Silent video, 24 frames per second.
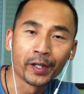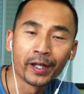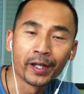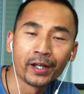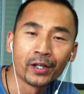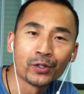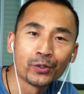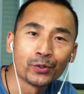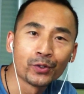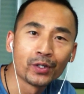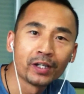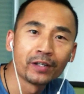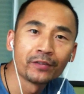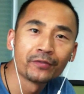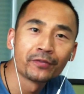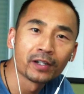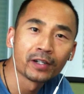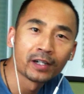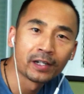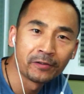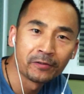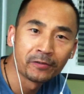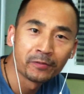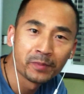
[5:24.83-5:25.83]
Okay, really
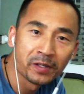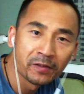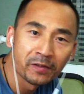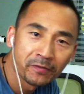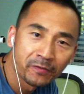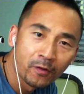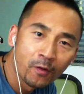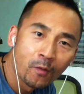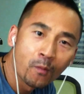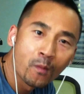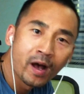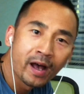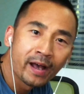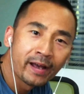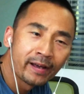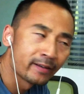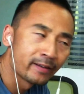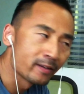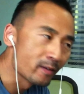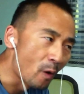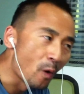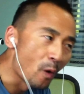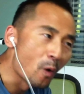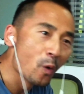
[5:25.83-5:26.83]
forgive me for
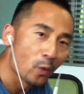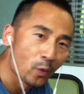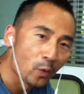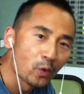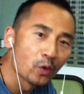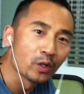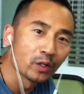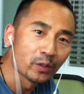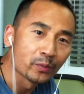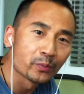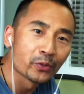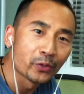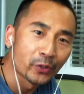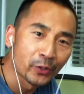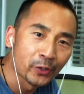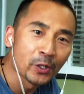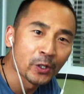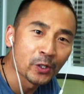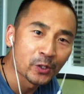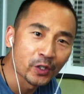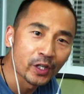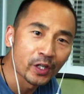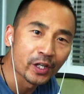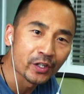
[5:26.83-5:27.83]
my awkward
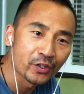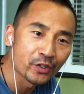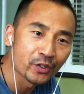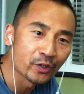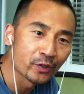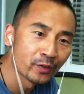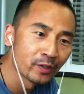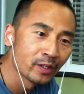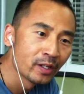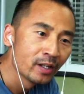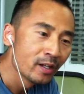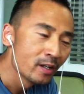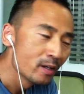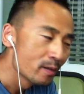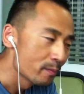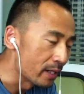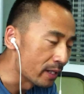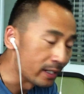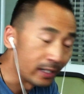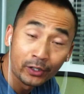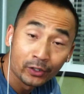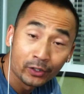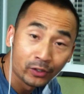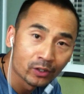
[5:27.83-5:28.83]
pronunciation,
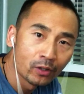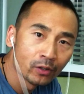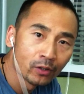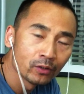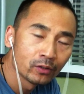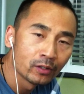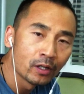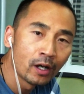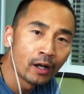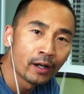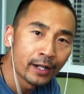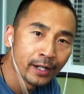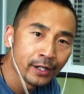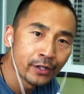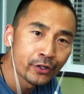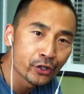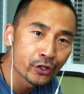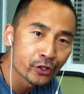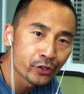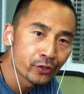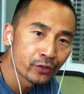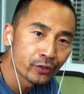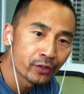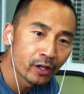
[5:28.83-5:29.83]
but you know,
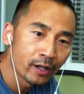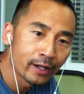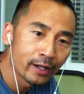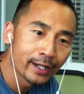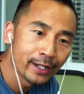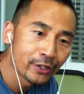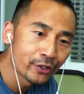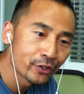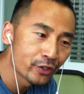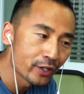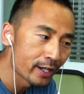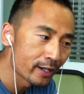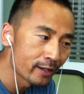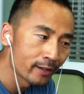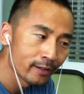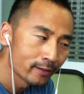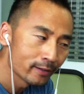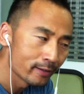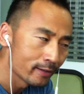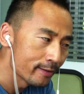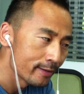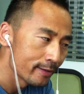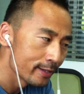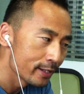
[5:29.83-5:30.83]
knowledge is knowledge,
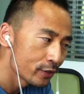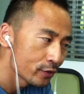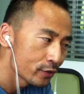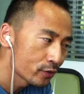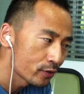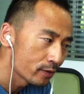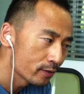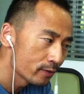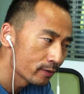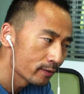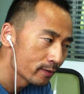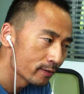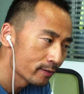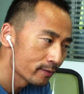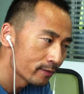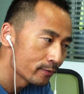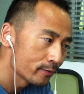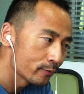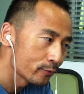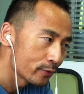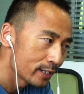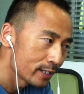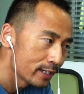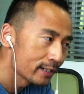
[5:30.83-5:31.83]
and this
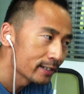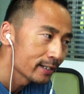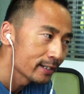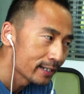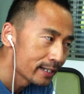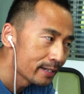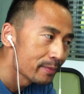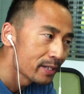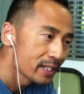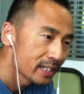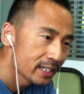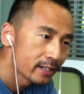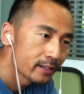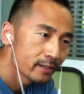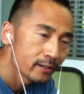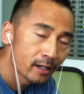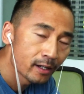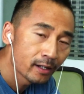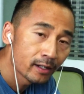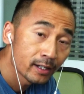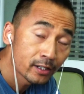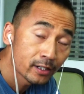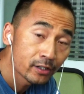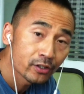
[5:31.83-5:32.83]
really
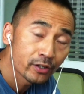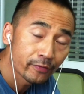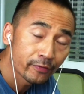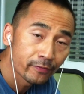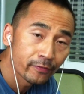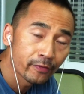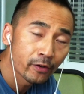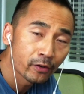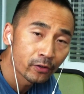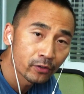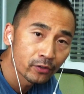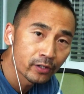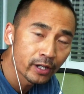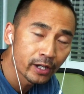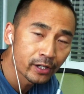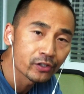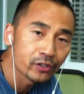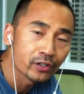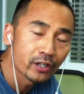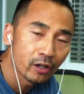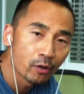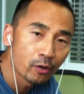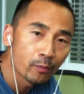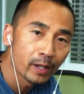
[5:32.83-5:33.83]
limited knowledge for
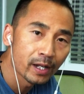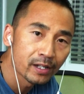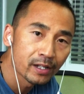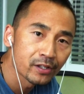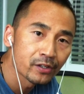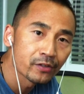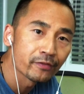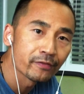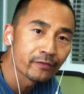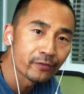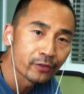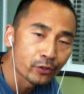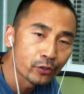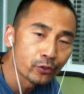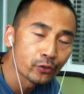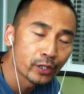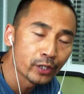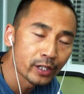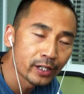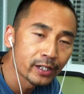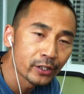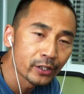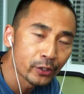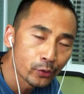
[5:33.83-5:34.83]
textile, but it's
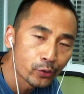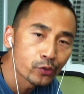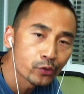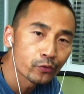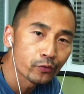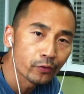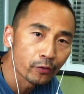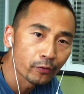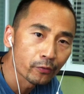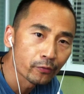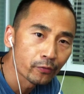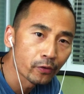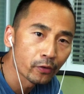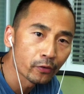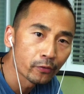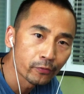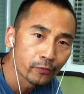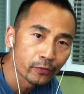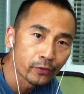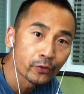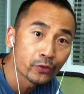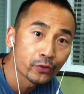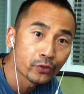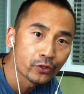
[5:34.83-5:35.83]
really useful
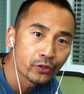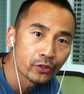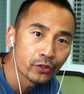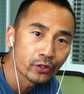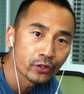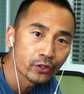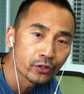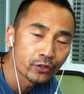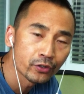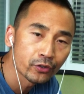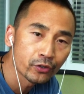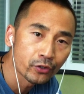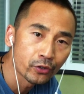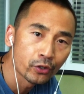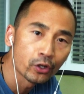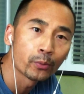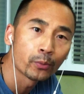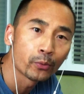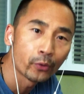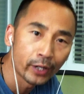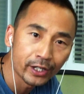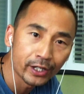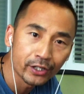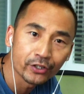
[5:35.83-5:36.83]
for future
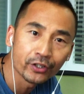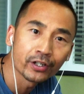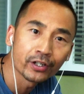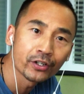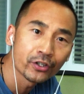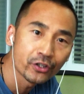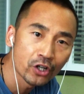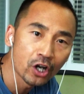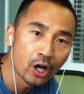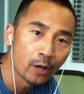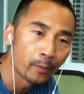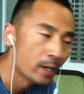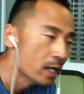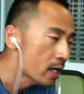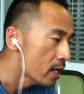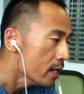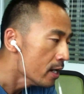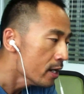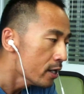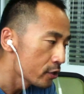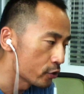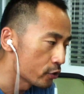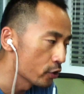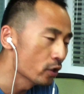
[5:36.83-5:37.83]
corporation job.
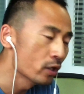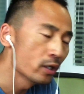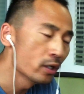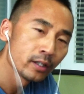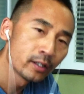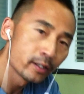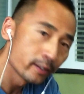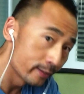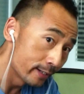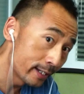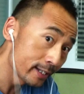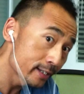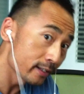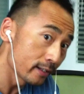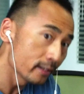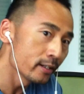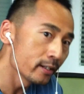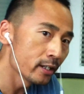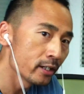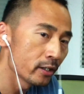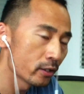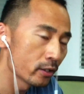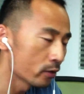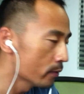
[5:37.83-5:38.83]
So let's
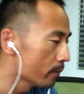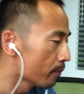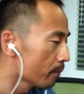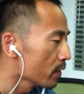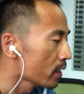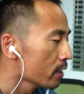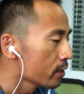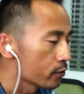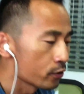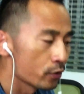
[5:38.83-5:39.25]
continue.